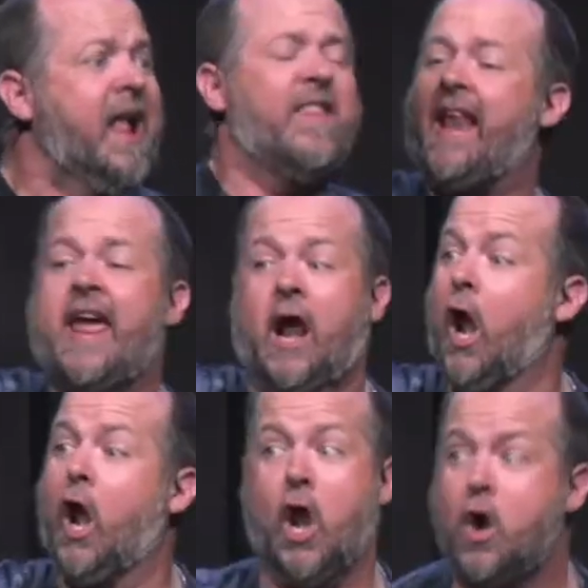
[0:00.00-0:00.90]
that it
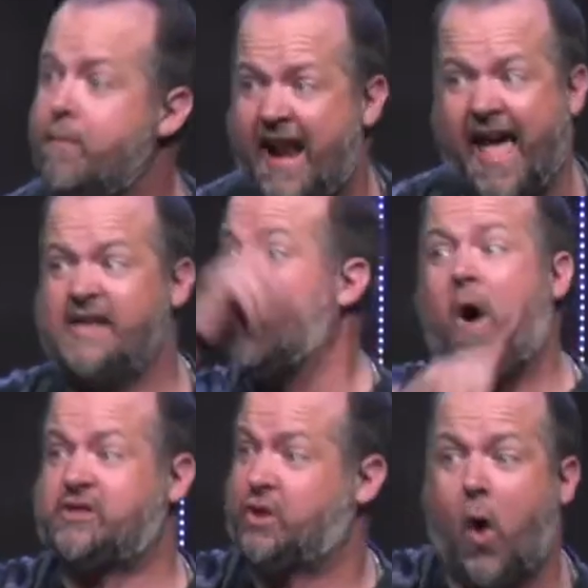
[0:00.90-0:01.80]
illuminates
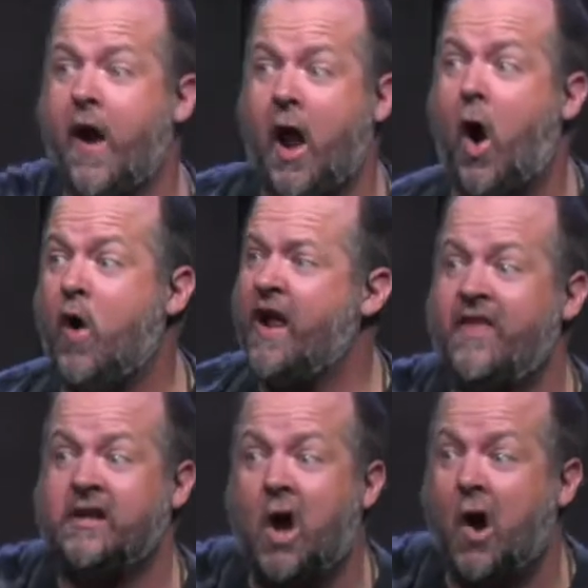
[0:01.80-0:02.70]
what's going on in
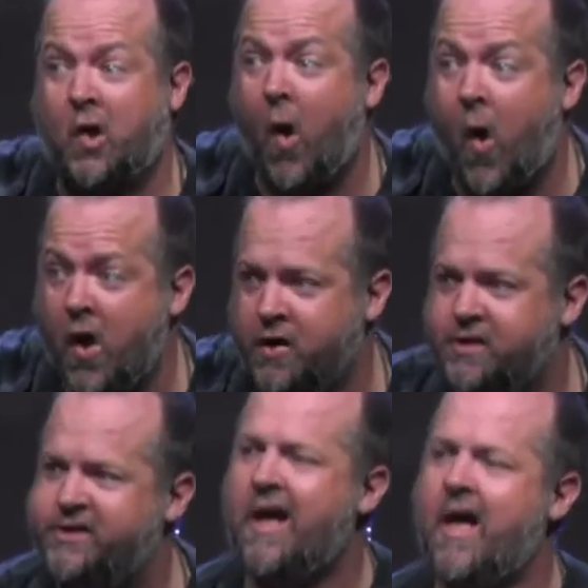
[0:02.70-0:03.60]
the dark
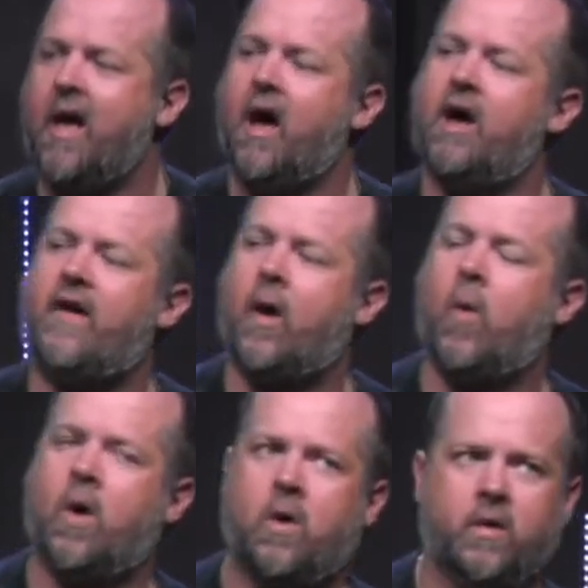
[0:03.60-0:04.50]
corners of our
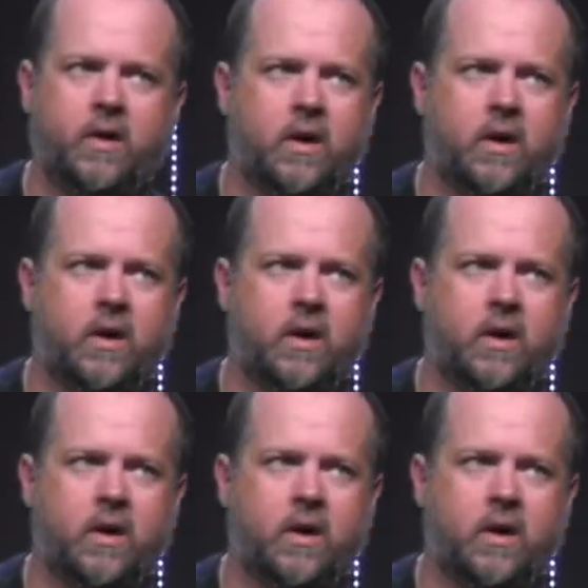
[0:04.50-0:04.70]
world.